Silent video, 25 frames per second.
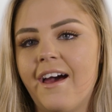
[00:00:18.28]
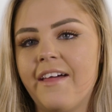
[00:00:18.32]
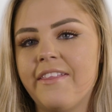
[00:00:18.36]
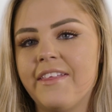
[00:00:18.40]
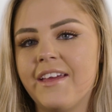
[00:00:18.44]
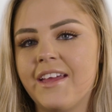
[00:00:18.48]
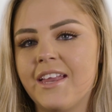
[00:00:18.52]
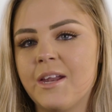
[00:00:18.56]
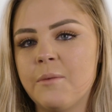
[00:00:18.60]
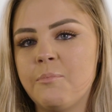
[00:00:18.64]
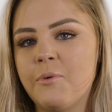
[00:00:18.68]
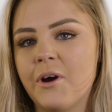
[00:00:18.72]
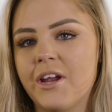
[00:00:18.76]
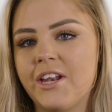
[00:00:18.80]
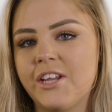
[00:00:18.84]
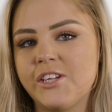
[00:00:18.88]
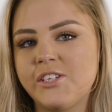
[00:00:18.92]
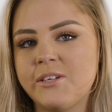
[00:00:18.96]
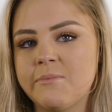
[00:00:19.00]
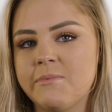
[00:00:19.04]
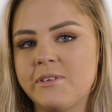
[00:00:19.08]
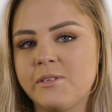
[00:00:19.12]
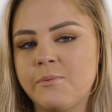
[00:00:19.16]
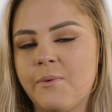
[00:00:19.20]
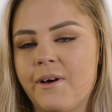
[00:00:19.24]
I think an
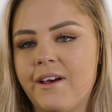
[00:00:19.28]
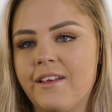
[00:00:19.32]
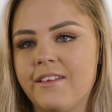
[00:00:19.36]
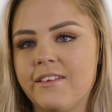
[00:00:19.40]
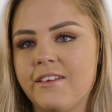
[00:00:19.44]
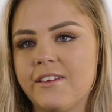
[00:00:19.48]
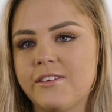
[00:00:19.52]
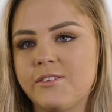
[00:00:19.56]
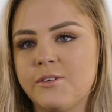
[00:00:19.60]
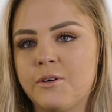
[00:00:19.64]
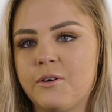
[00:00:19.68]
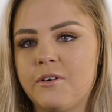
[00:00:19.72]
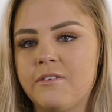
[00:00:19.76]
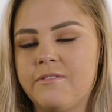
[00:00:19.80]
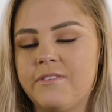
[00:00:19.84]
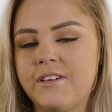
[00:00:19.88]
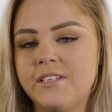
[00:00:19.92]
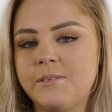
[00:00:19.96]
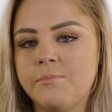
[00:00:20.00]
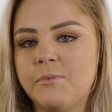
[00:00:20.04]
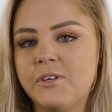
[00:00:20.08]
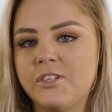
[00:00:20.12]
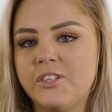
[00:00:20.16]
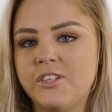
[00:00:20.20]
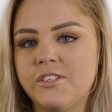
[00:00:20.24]
apprenticeship as well, you sort of,
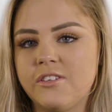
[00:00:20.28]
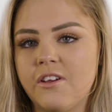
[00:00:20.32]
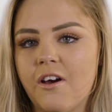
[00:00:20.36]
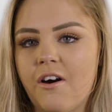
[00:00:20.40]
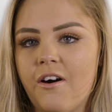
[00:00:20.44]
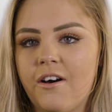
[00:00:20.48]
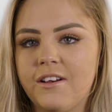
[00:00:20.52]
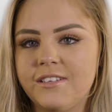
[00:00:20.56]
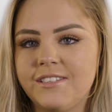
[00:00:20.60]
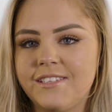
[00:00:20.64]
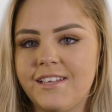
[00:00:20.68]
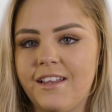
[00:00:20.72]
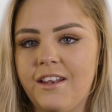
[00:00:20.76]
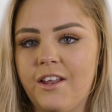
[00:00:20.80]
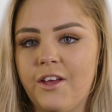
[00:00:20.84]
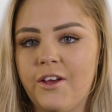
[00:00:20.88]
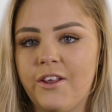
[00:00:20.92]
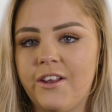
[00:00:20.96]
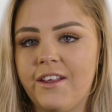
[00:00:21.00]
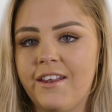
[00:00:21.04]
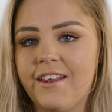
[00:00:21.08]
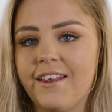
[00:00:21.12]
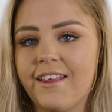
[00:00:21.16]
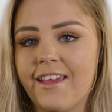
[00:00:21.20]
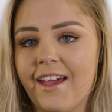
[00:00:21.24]
as much as you are still
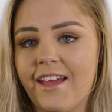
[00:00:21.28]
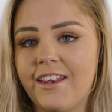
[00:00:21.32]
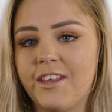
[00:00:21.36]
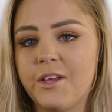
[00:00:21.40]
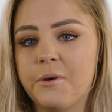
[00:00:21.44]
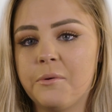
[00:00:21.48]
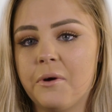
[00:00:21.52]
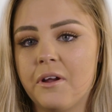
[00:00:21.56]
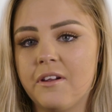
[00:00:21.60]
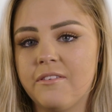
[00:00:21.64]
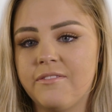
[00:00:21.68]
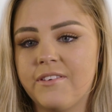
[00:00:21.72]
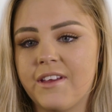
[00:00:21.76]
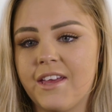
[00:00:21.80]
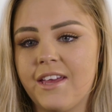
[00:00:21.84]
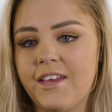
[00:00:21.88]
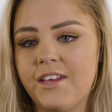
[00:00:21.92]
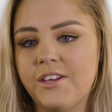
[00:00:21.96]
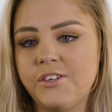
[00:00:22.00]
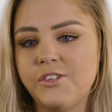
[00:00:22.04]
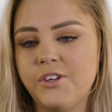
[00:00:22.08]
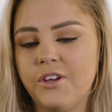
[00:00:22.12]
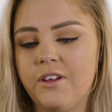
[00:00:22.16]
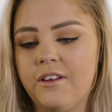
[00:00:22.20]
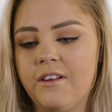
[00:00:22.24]
learning and getting your
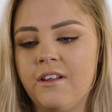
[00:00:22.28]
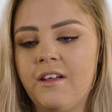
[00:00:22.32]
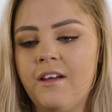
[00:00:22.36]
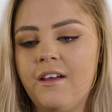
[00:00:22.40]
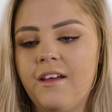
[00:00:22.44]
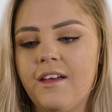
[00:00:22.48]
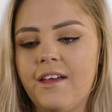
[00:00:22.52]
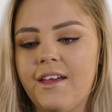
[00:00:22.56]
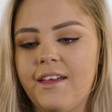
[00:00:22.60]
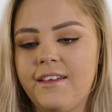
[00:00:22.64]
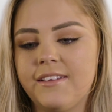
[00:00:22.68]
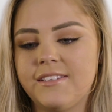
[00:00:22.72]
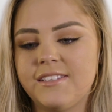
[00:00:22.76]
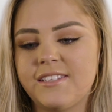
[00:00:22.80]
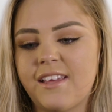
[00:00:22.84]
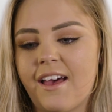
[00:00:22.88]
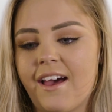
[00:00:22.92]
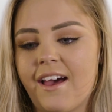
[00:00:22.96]
qualification, it's,